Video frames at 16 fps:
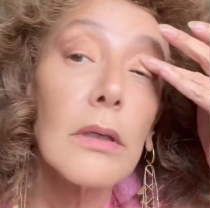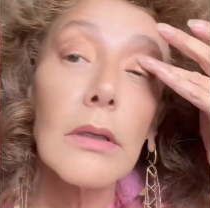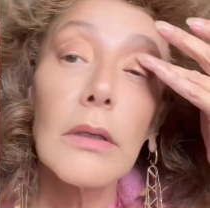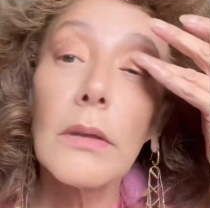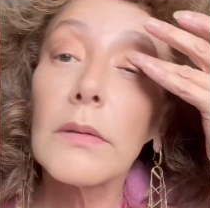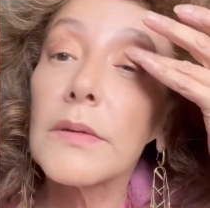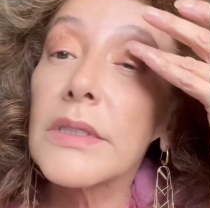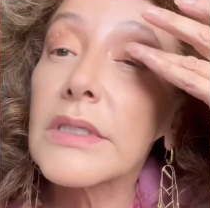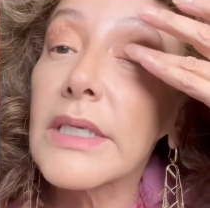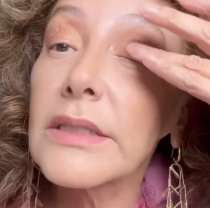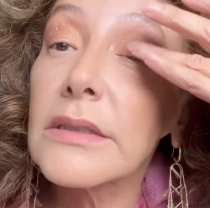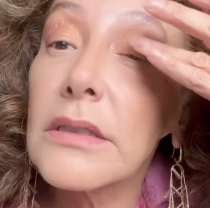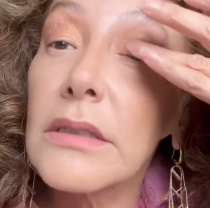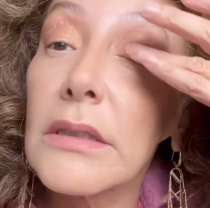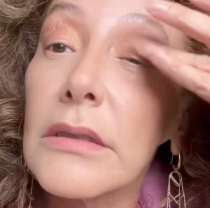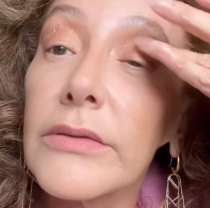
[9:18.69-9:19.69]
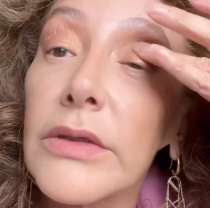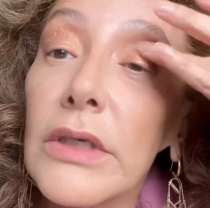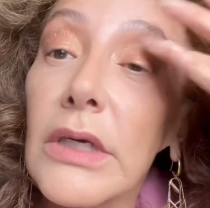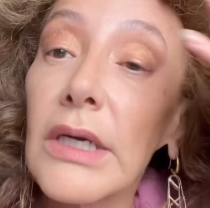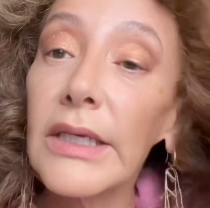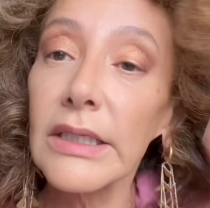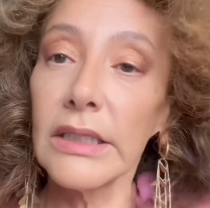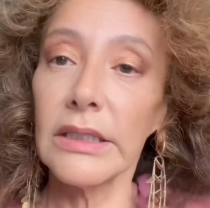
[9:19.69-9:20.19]
on the centre of your
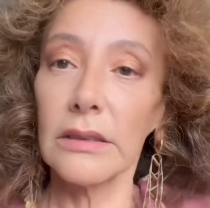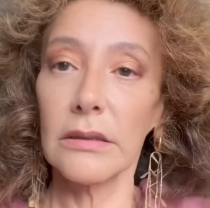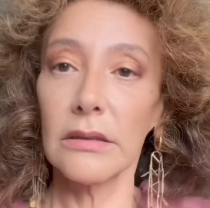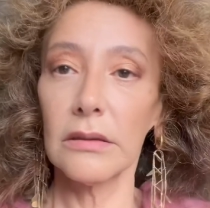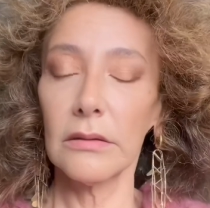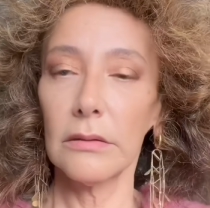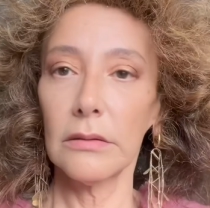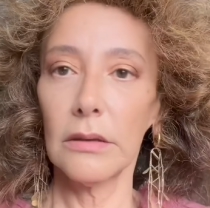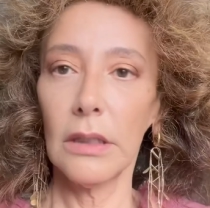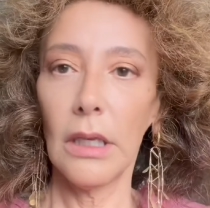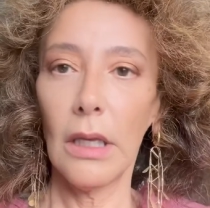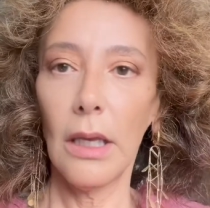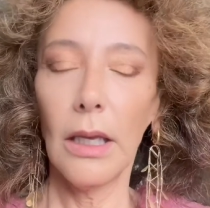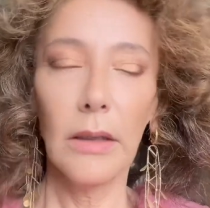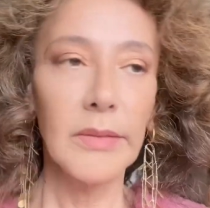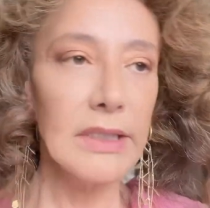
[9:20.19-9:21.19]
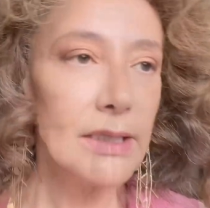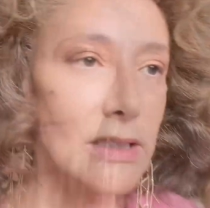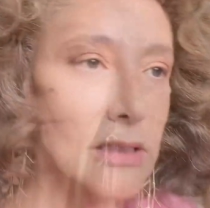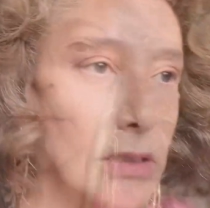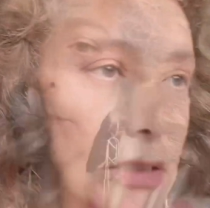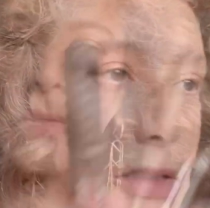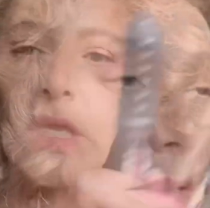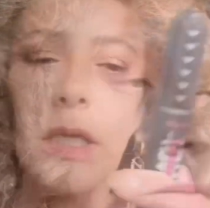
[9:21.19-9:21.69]
eyelid. I mean, that's
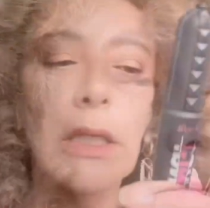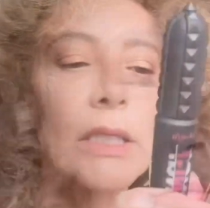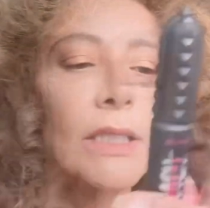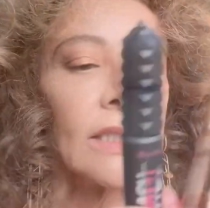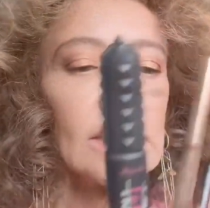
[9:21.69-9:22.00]
the centre of my...